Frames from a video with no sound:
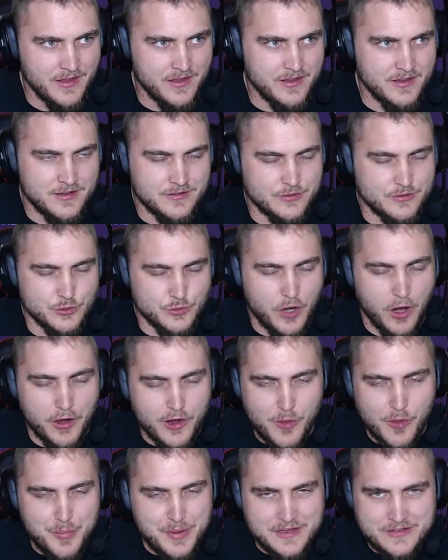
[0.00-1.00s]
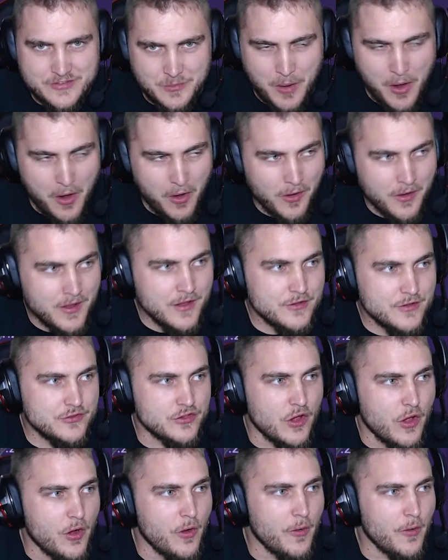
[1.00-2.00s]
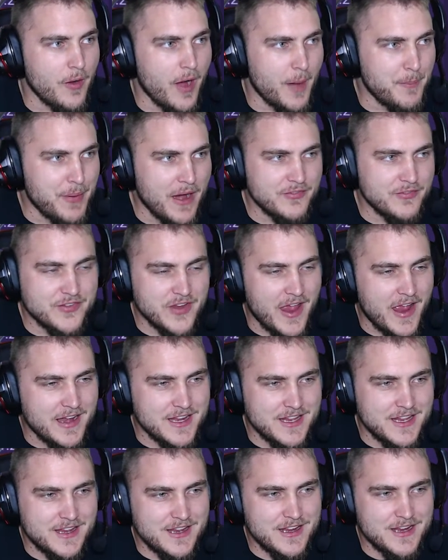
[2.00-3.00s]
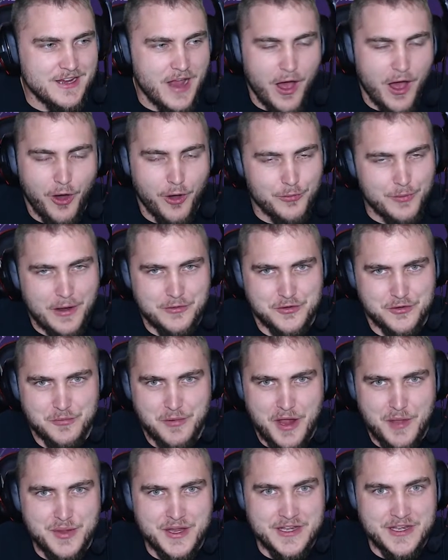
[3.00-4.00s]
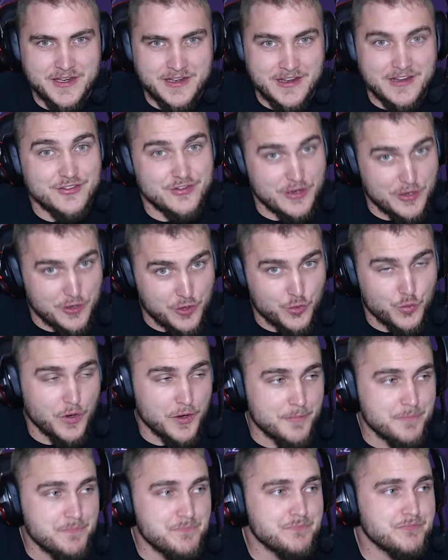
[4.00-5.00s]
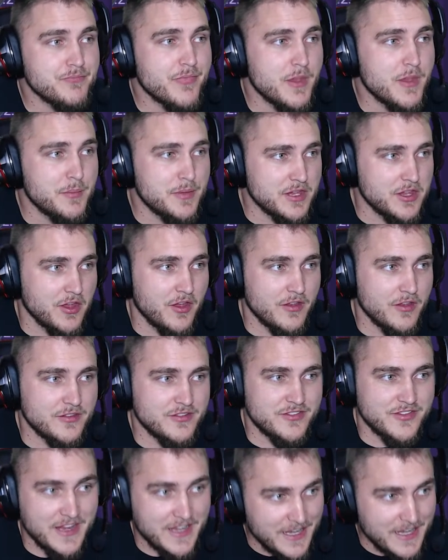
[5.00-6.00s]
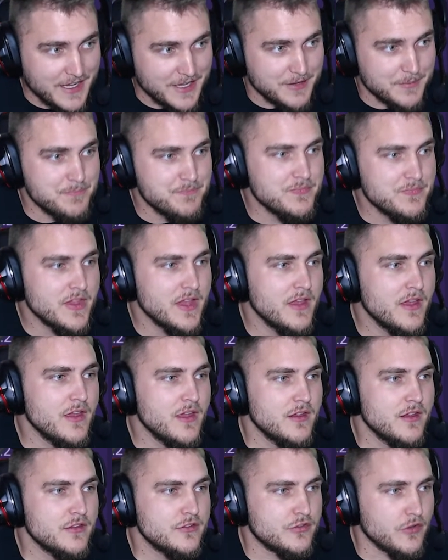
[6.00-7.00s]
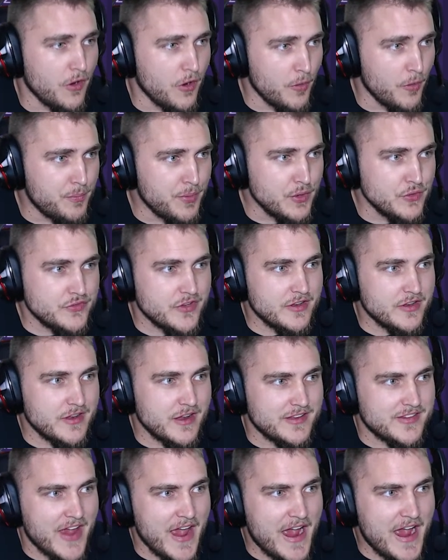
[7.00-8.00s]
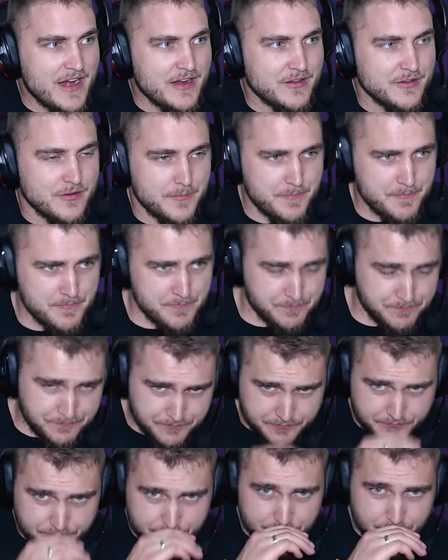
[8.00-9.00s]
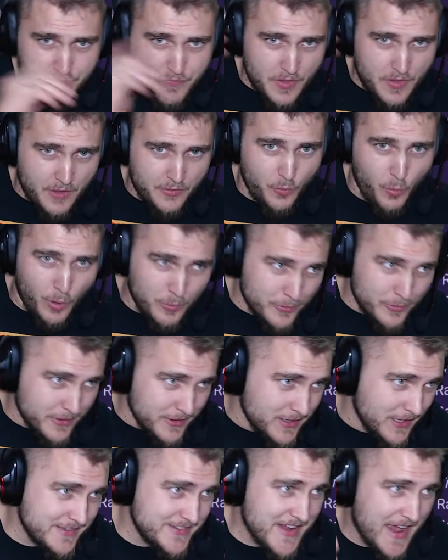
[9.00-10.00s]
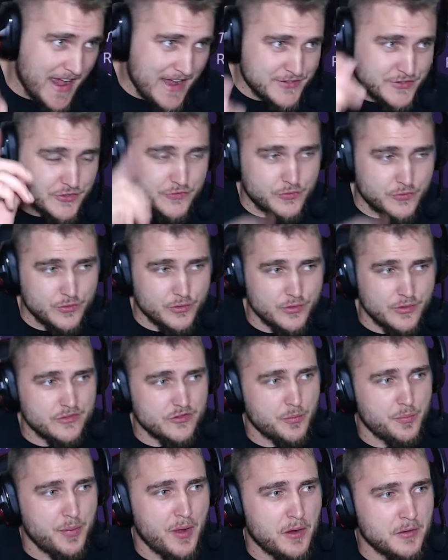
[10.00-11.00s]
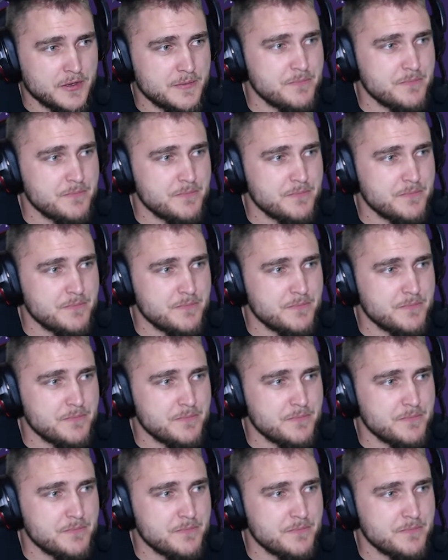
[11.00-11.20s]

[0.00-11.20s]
Lucario beats them all. So a buff to any all-rounder, in my opinion, is a good one because they need it. So boosted attack, the one where he like dashes through his opponent.